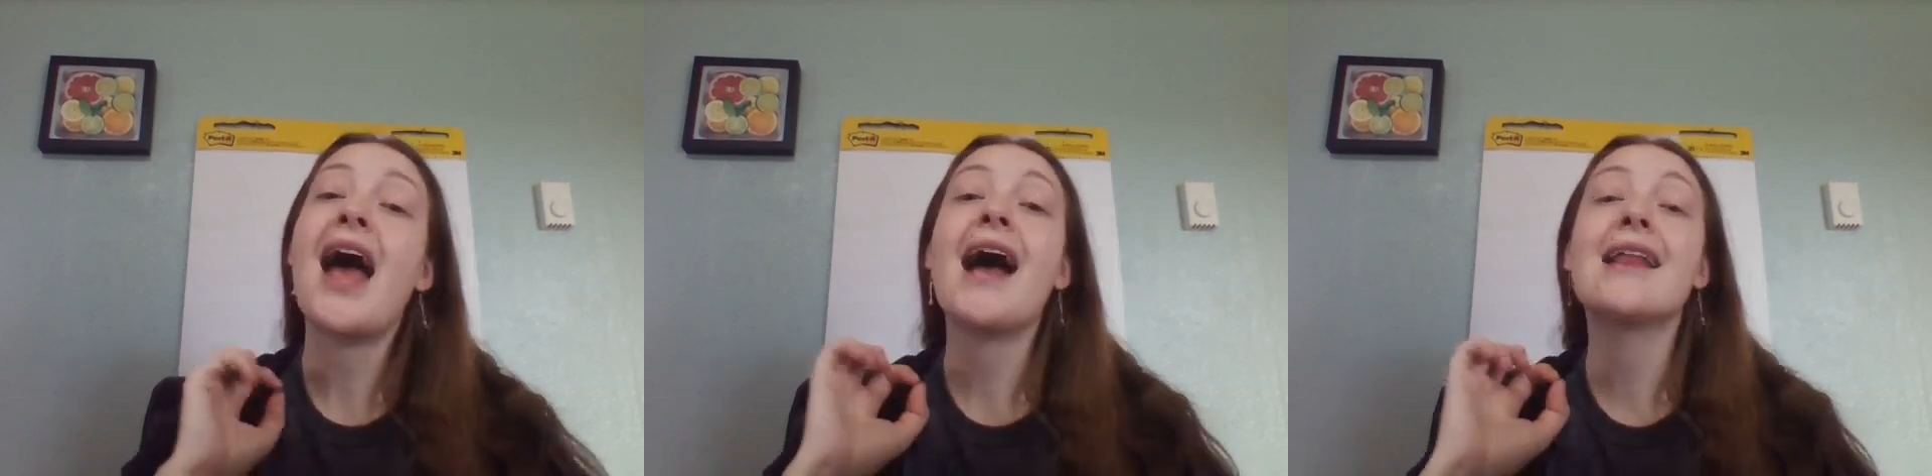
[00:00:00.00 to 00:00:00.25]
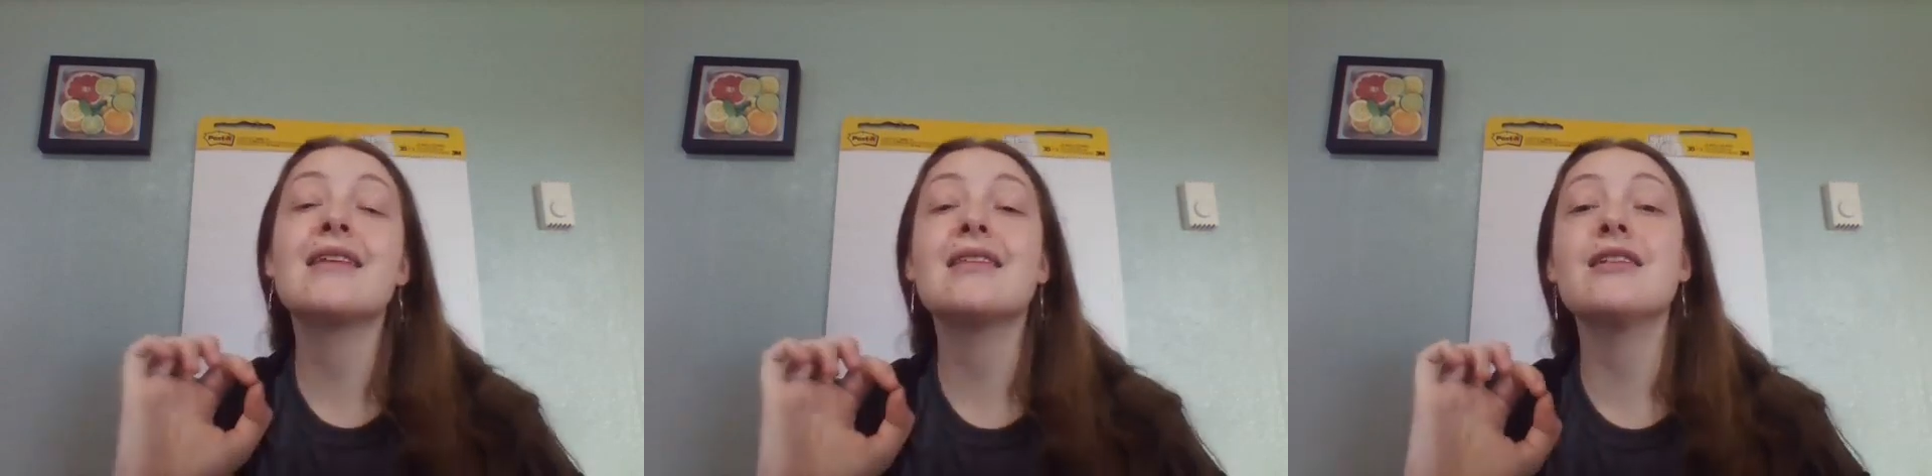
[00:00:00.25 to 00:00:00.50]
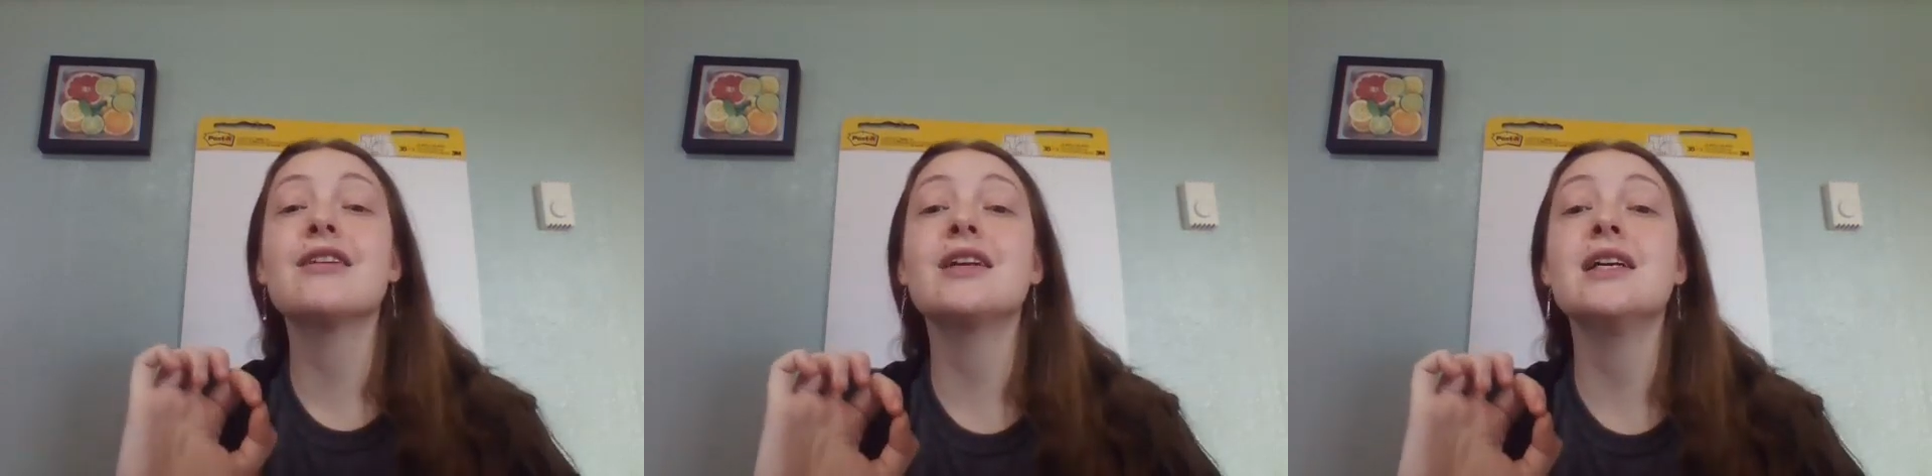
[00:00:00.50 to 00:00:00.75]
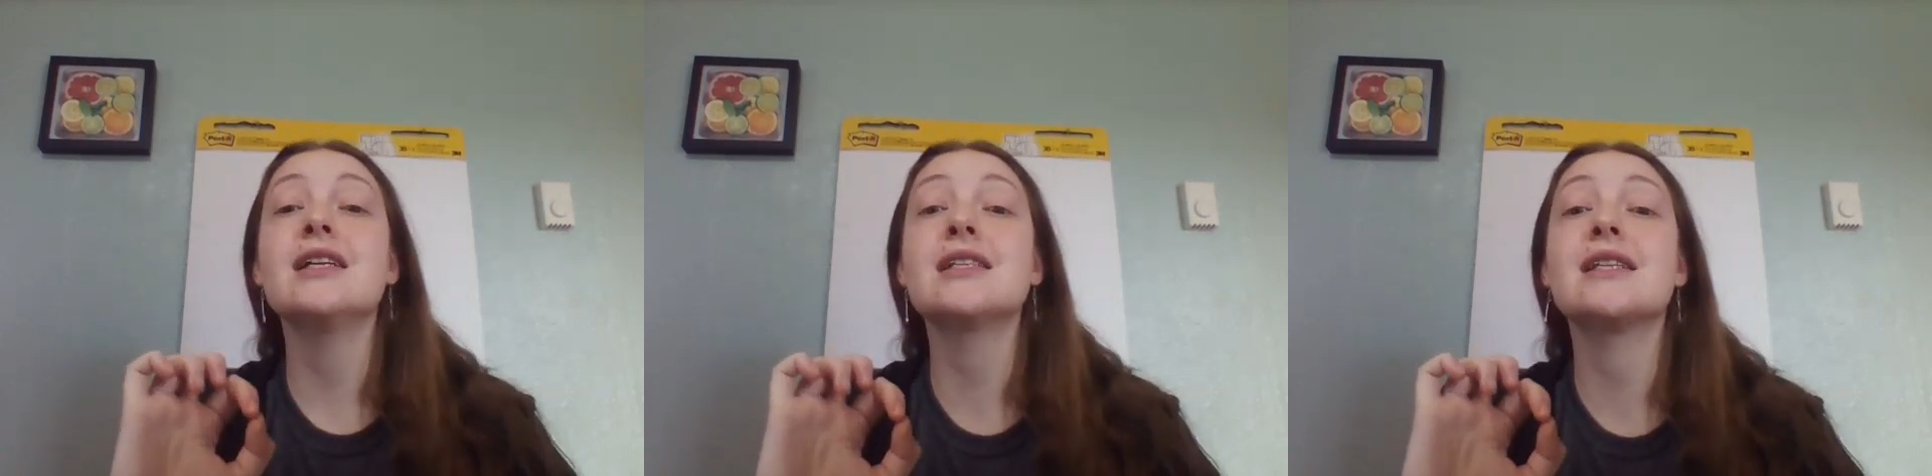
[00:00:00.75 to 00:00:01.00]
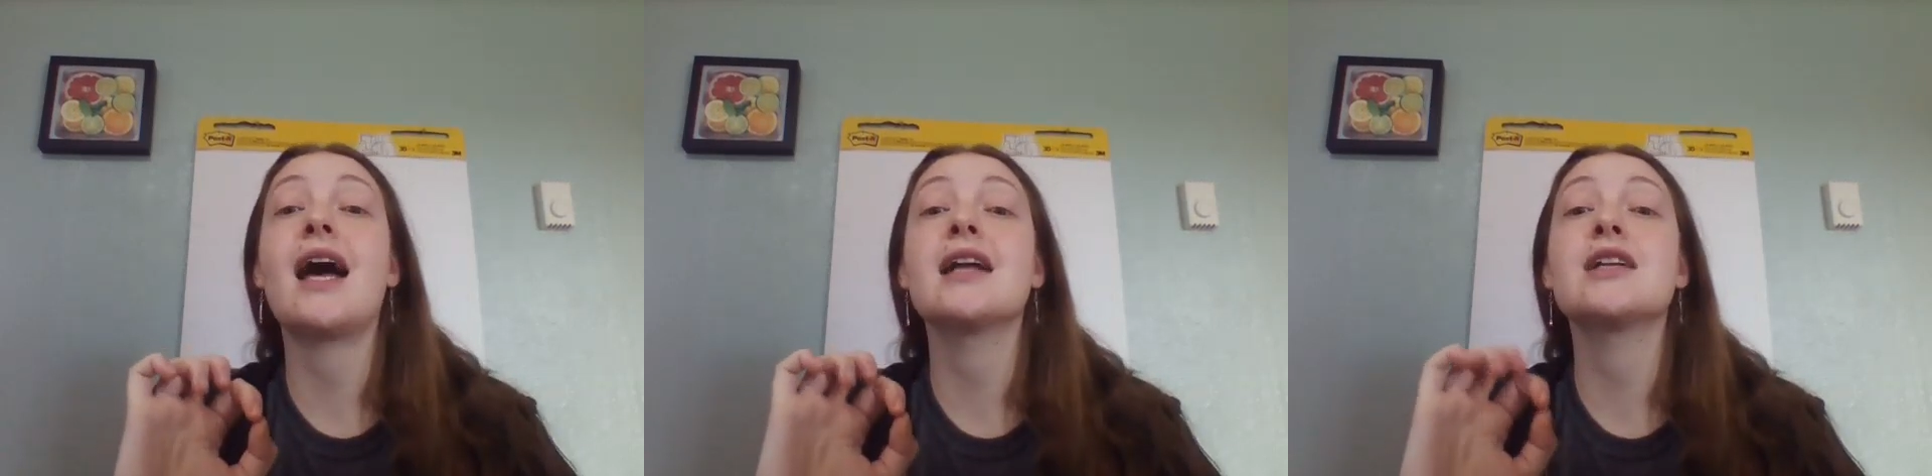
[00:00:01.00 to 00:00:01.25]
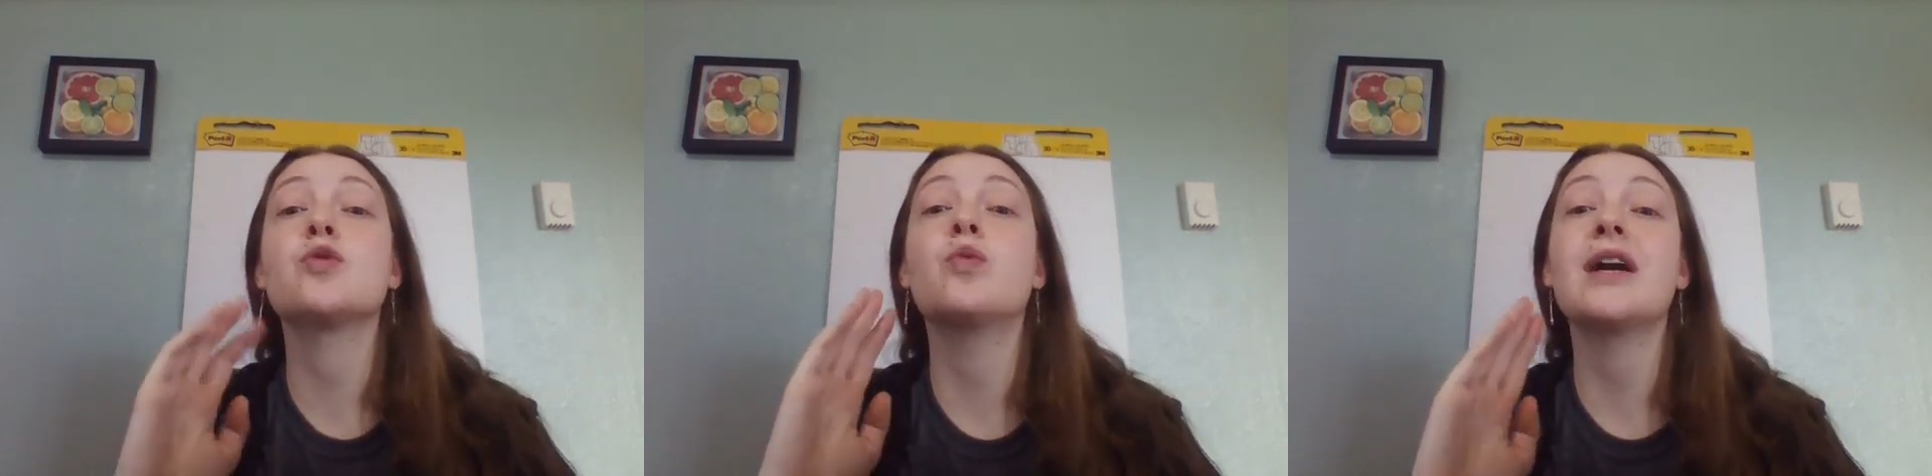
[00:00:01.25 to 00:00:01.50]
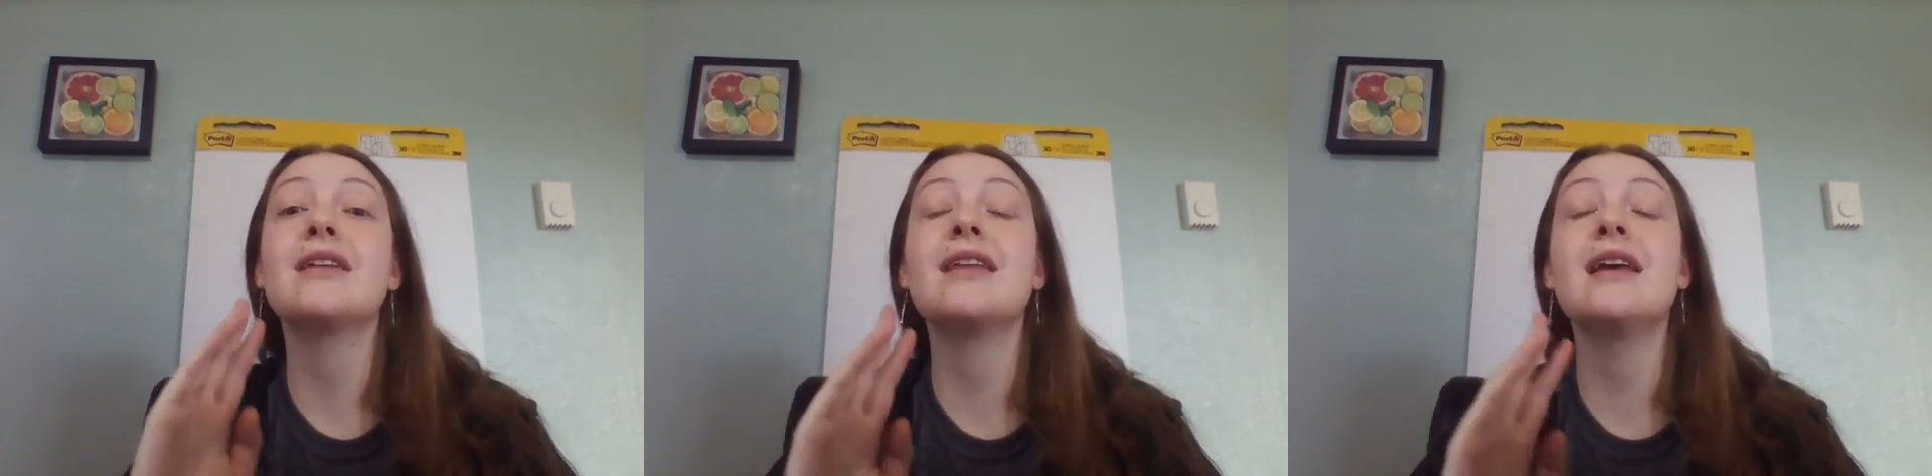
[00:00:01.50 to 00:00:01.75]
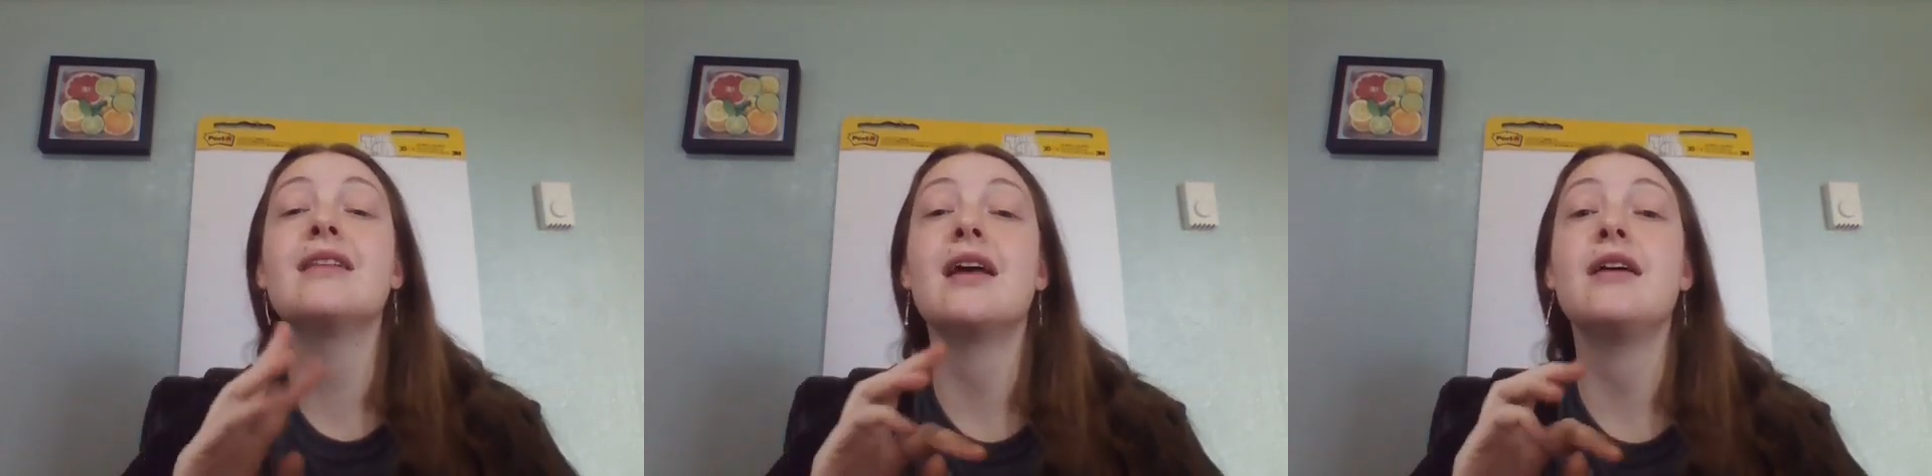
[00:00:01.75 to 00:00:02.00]
And the theory is that where
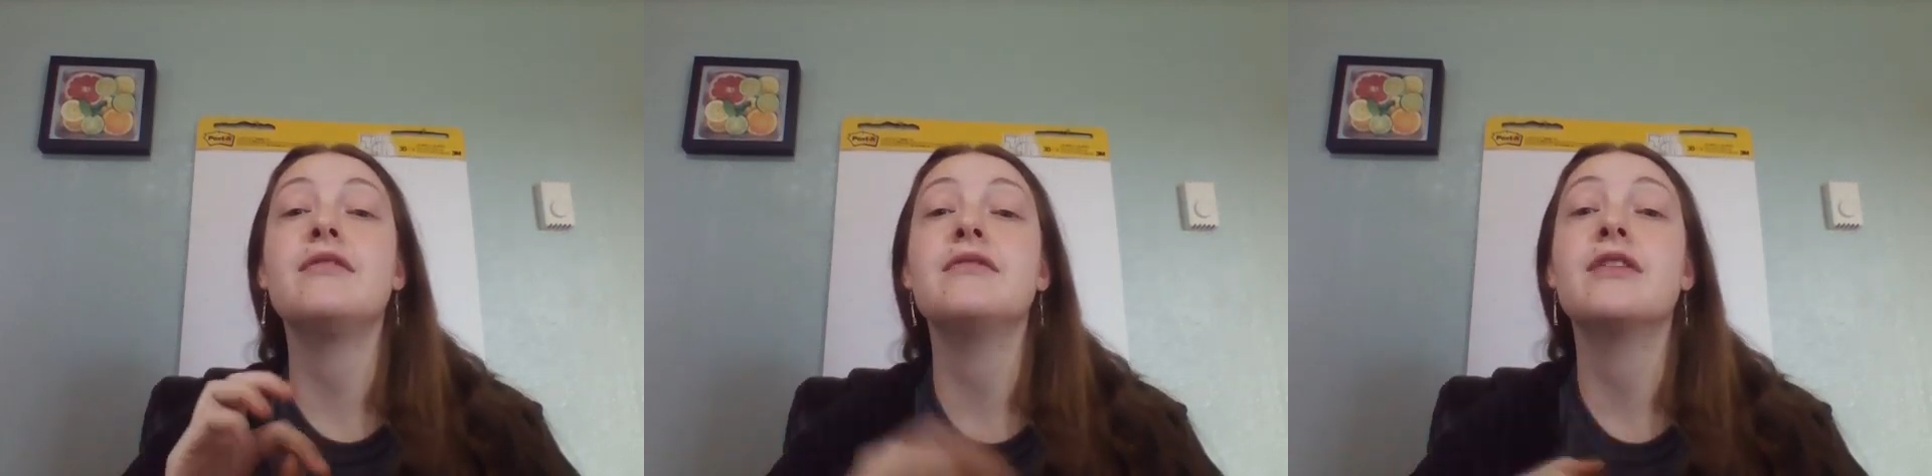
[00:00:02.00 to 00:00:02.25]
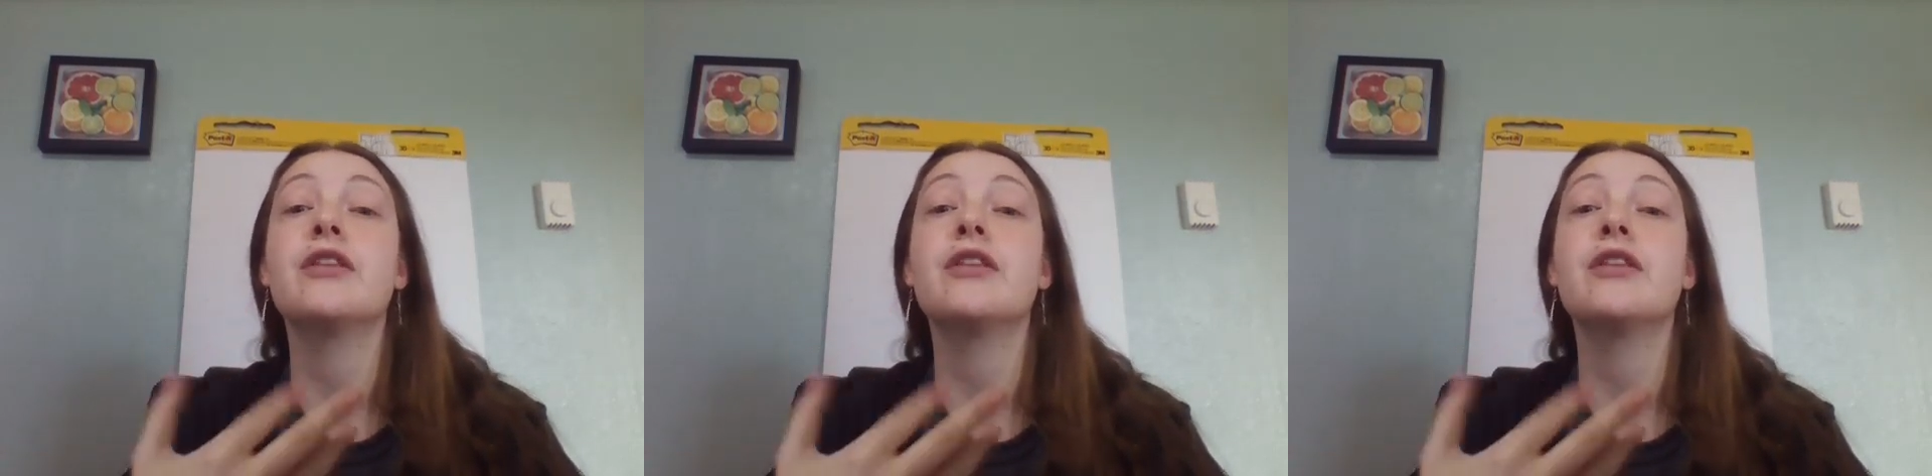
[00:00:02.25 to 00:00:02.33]
they live,